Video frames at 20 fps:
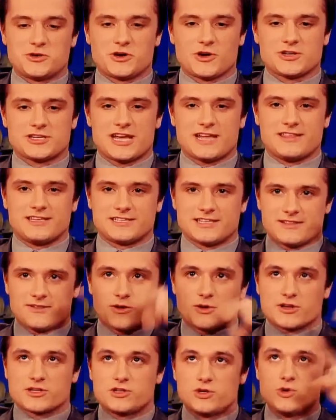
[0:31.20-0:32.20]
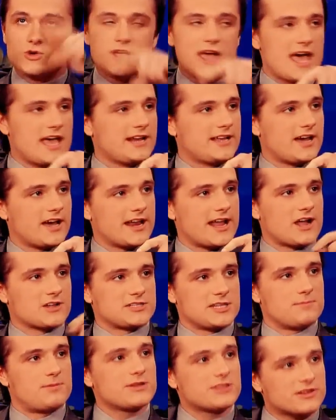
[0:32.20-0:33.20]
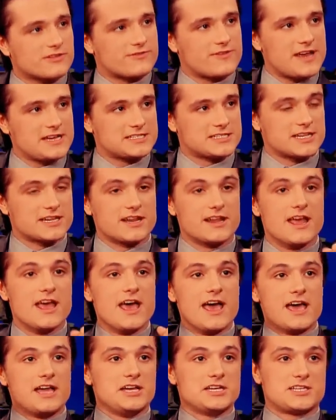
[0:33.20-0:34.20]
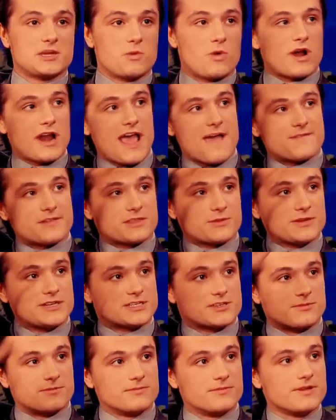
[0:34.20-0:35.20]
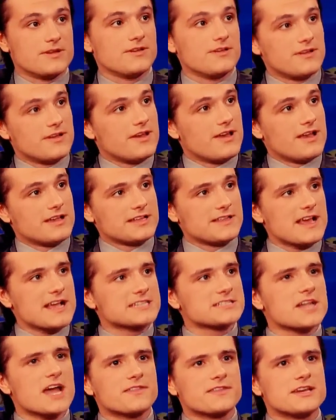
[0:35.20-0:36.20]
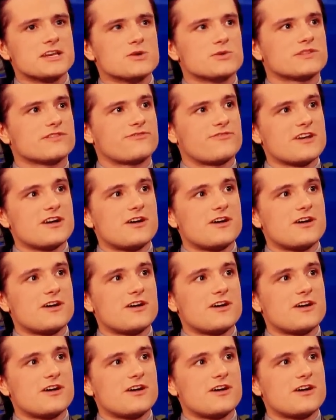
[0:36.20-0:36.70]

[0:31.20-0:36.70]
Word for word: two girls had these, and there were two head cutouts, and they put their faces in it, and they just said, want to have a threesome. That has nothing to do with the